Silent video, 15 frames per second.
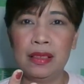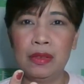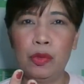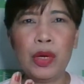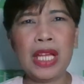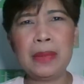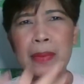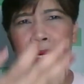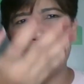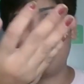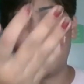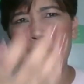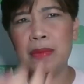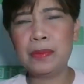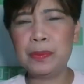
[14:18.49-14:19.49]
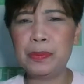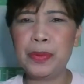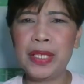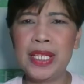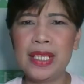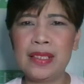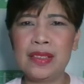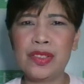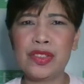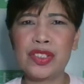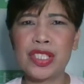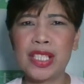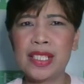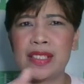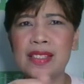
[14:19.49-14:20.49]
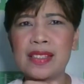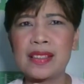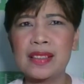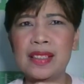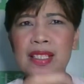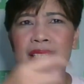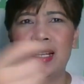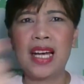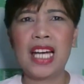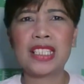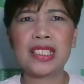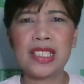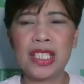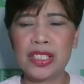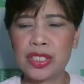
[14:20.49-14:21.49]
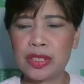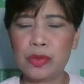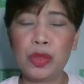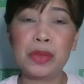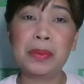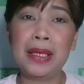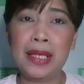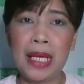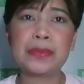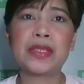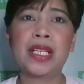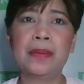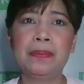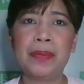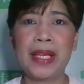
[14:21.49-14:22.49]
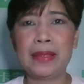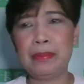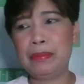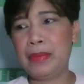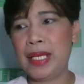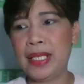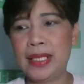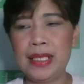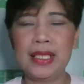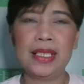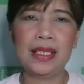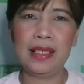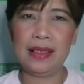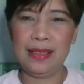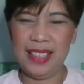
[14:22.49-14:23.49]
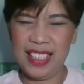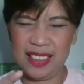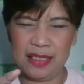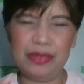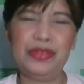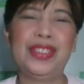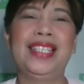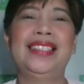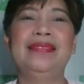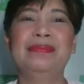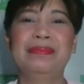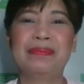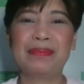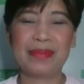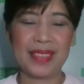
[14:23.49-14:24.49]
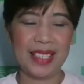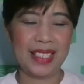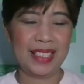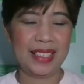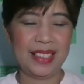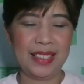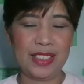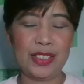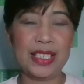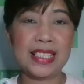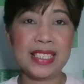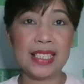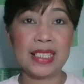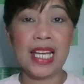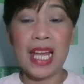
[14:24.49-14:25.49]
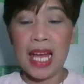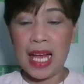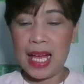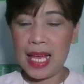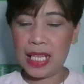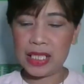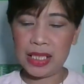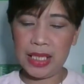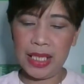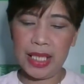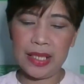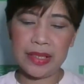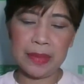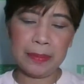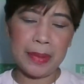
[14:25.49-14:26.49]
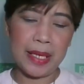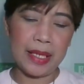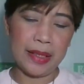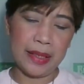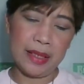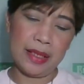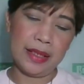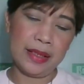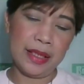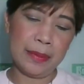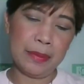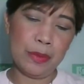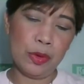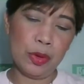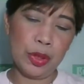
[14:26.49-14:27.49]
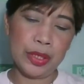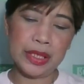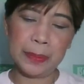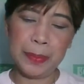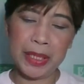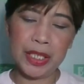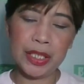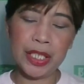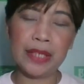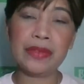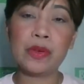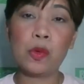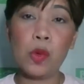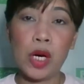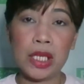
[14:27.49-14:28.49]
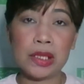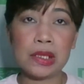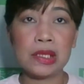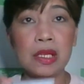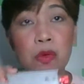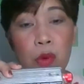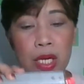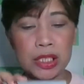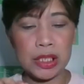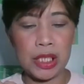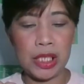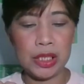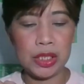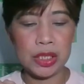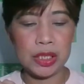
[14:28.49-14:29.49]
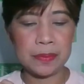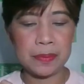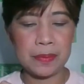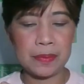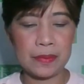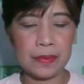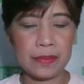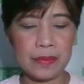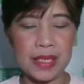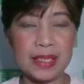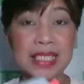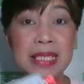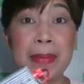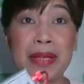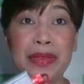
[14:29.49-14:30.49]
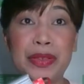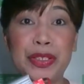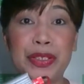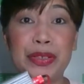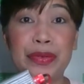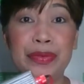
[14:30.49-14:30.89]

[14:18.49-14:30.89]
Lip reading: Well, my lamp is just attached with my laptop and my little fan. So that's it. Actually, the bigger the wattage, the better.